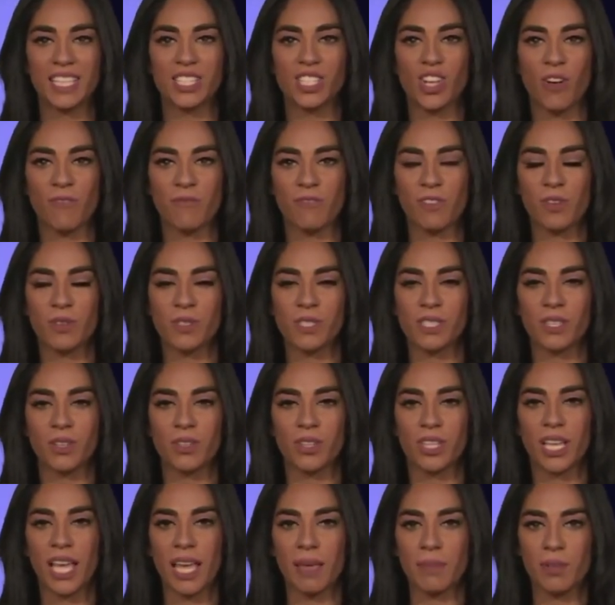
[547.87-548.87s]
of you still in
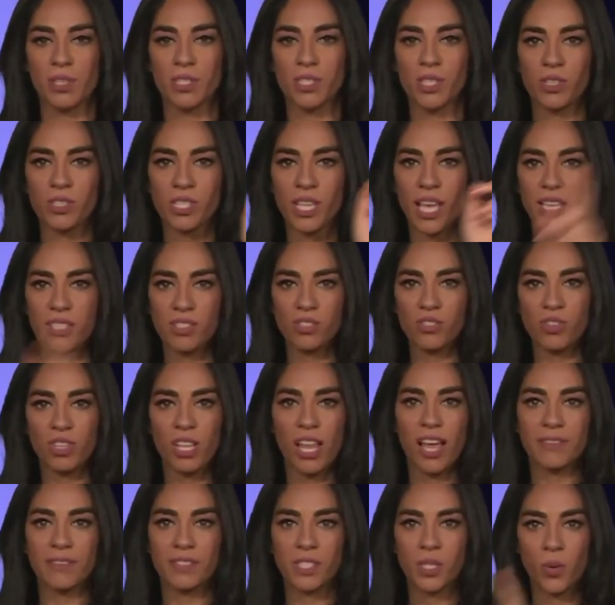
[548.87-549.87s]
the game. Use those extra
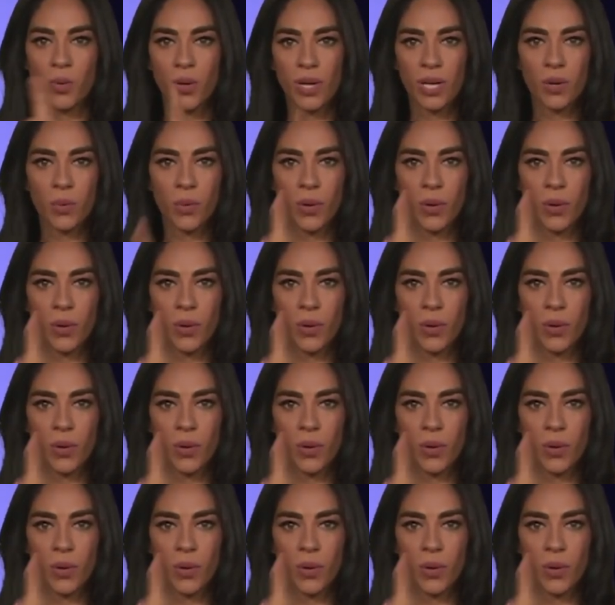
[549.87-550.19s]
lives. Quick.